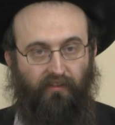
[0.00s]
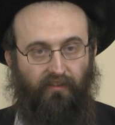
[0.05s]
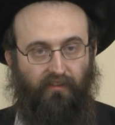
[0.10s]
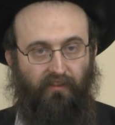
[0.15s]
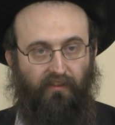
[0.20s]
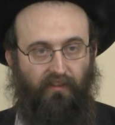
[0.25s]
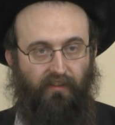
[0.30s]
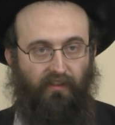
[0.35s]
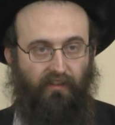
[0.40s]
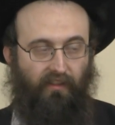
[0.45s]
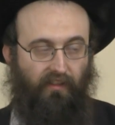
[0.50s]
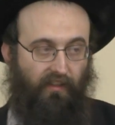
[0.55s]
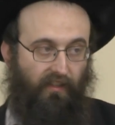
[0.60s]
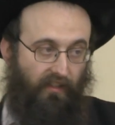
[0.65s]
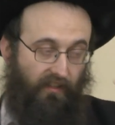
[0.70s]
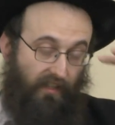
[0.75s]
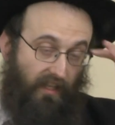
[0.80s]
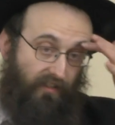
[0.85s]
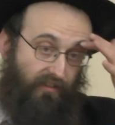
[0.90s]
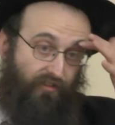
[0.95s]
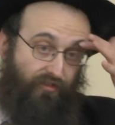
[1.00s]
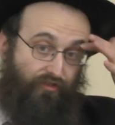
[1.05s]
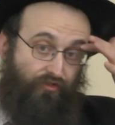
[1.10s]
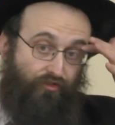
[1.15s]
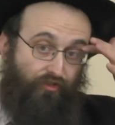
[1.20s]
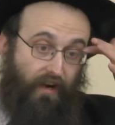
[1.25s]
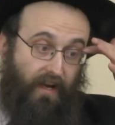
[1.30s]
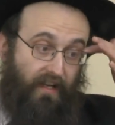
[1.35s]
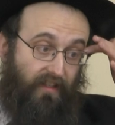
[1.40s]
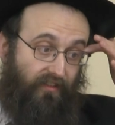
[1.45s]
And you had to
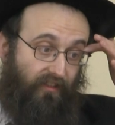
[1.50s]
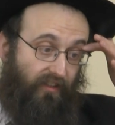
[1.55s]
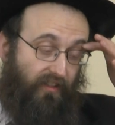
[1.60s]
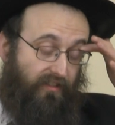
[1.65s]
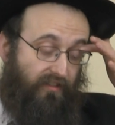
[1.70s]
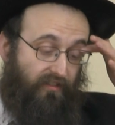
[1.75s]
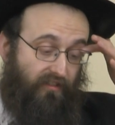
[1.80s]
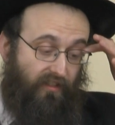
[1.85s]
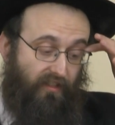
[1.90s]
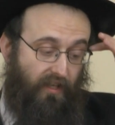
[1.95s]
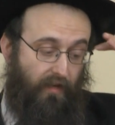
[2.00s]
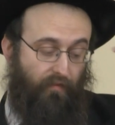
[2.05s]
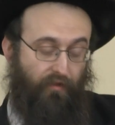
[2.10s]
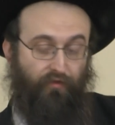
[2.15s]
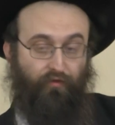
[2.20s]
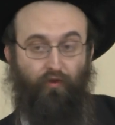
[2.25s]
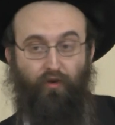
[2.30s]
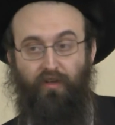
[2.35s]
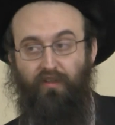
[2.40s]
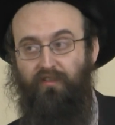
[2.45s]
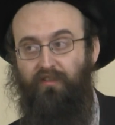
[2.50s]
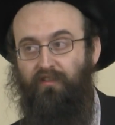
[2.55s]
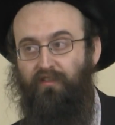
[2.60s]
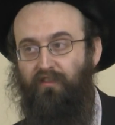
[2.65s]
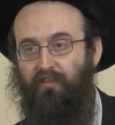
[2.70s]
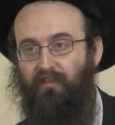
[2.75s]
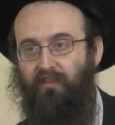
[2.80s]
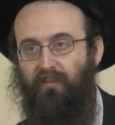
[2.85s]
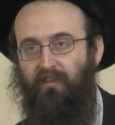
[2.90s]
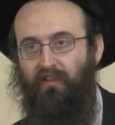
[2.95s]
strain to listen to the Rebbe's voice.